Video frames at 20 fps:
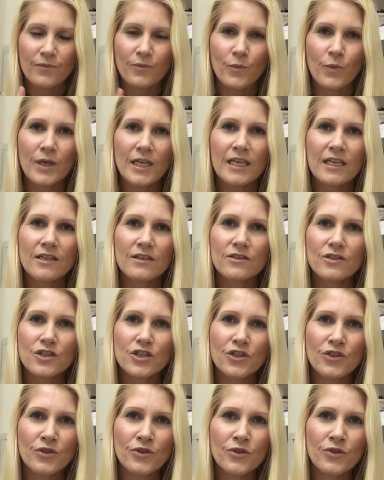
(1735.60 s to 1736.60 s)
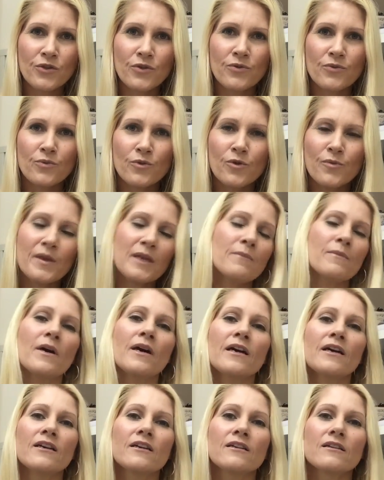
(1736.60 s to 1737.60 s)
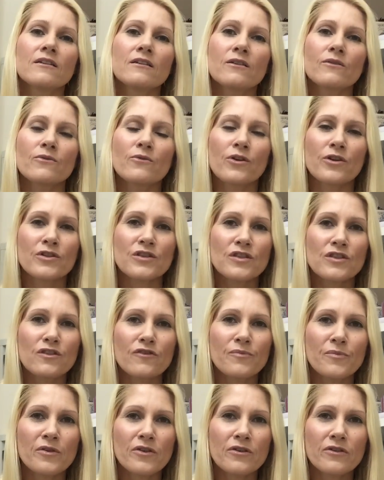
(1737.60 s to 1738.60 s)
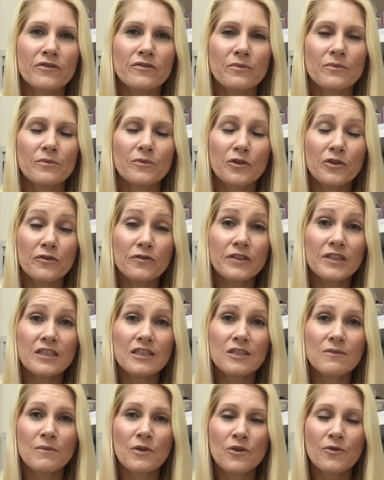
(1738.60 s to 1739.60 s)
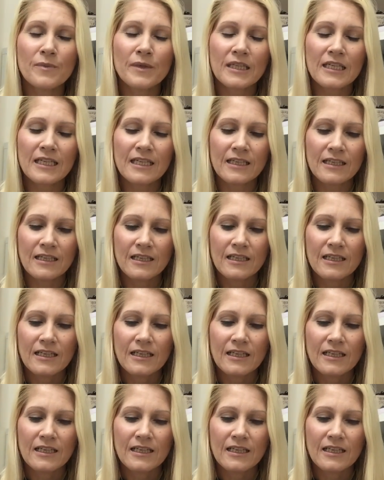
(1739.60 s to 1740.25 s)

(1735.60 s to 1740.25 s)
Week 2 will be my Roses of Provence, Mirabilia.